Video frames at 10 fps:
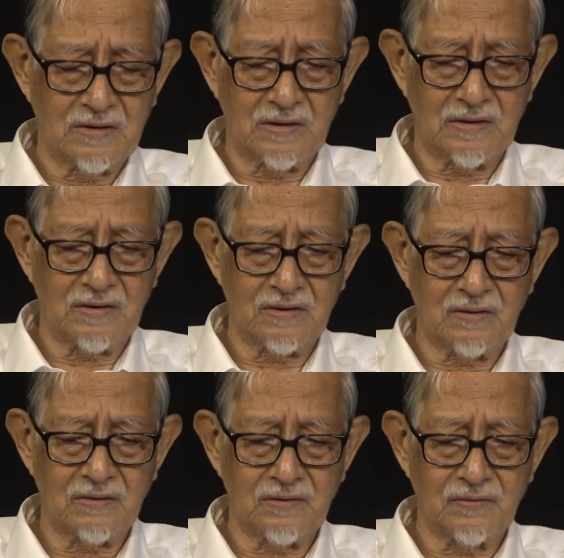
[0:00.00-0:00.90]
uh,
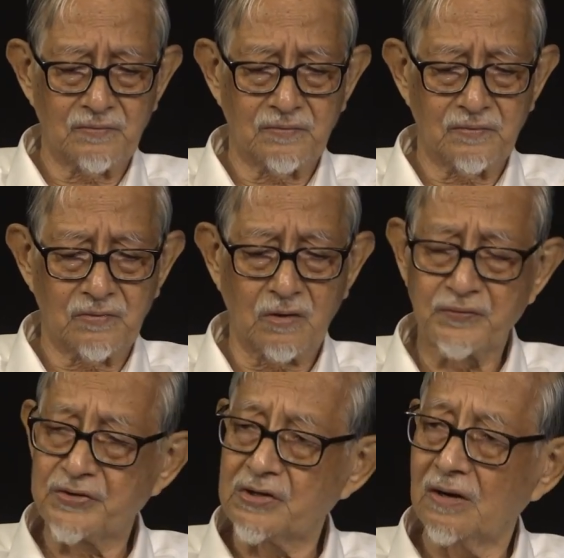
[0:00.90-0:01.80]
uh,
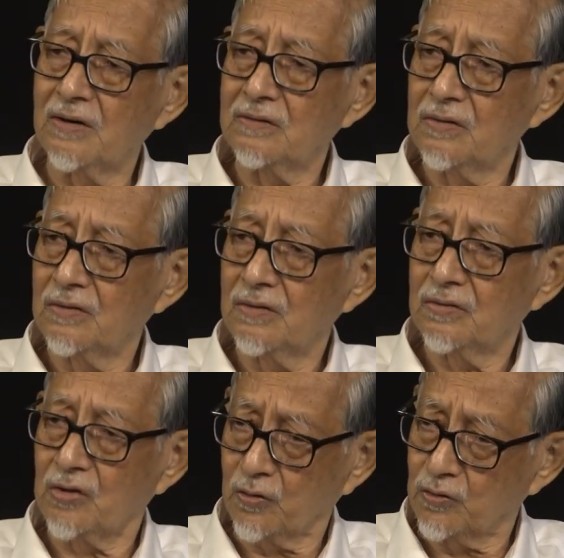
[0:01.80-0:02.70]
official
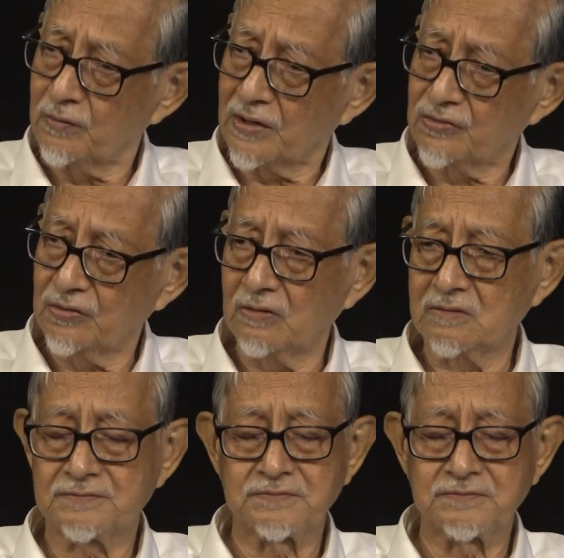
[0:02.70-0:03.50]
documents, you know.